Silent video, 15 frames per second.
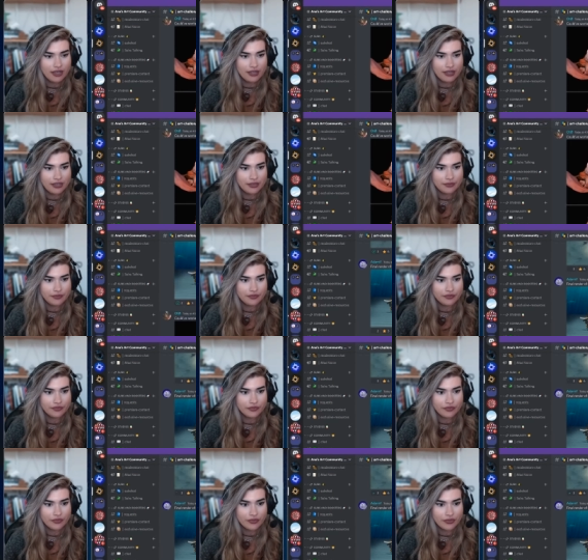
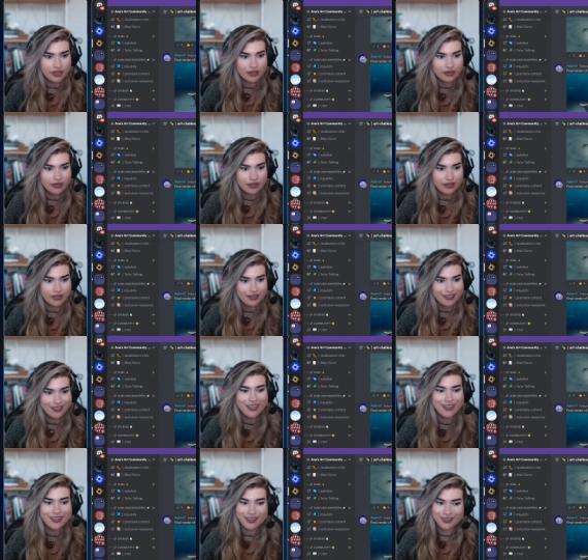Um,
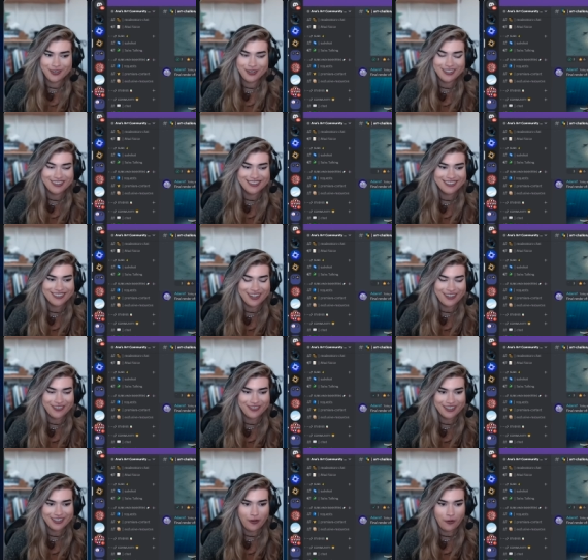this one's
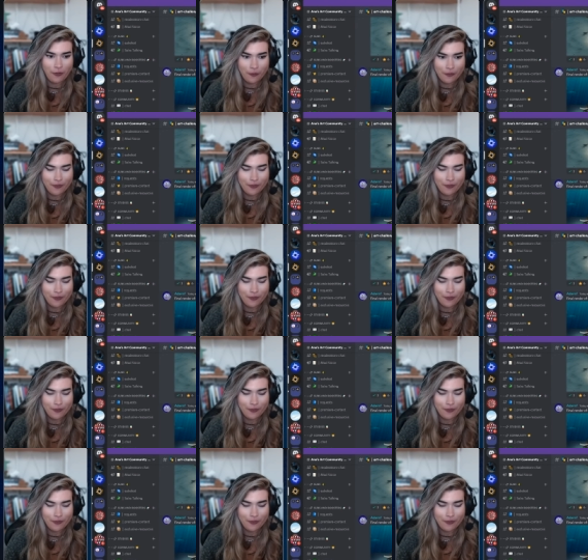definitely,